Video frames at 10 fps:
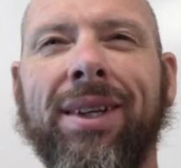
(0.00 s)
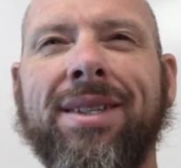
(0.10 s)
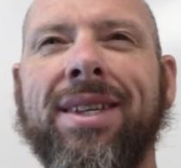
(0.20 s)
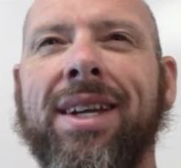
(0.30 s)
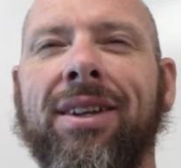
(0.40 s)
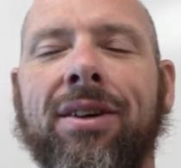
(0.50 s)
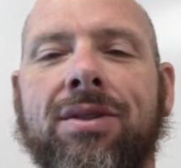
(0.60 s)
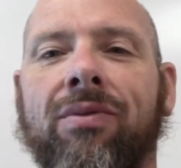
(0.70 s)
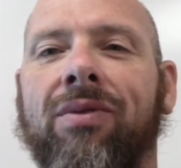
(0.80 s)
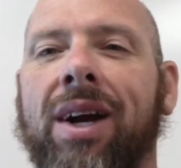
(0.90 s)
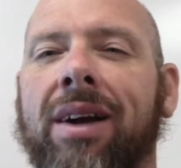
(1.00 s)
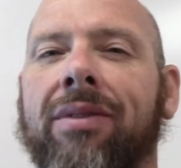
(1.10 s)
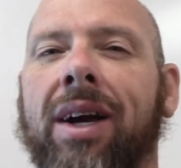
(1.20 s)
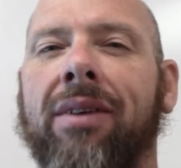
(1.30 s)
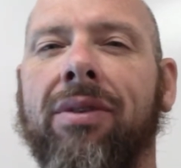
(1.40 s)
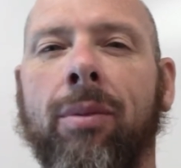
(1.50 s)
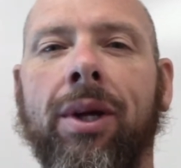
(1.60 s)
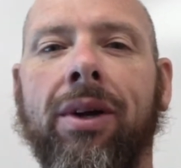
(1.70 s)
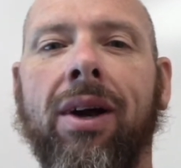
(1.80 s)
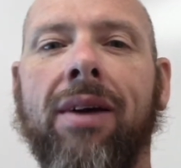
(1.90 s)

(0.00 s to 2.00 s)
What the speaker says: This thing looks very, very familiar.